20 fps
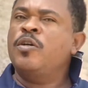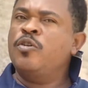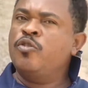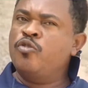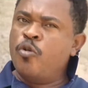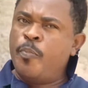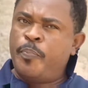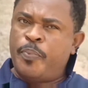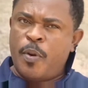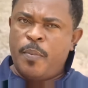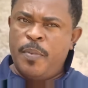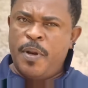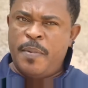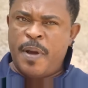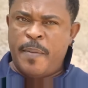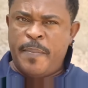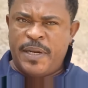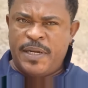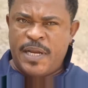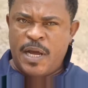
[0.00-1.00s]
No problem
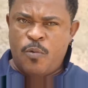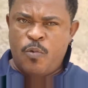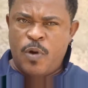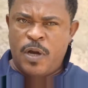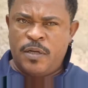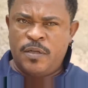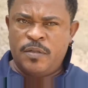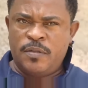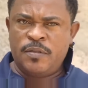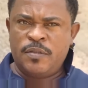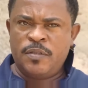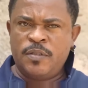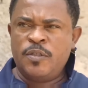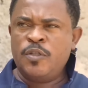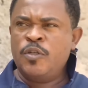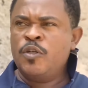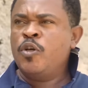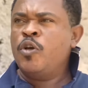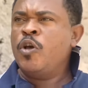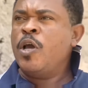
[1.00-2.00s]
about that one.
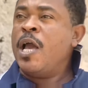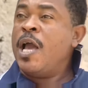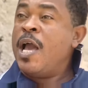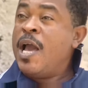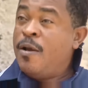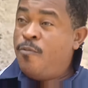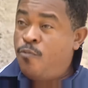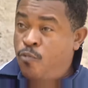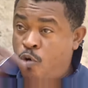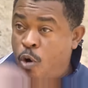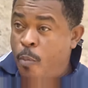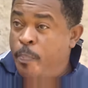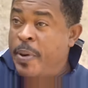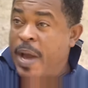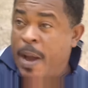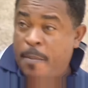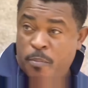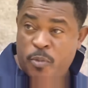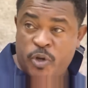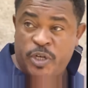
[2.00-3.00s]
We go
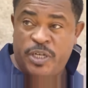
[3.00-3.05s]
pay him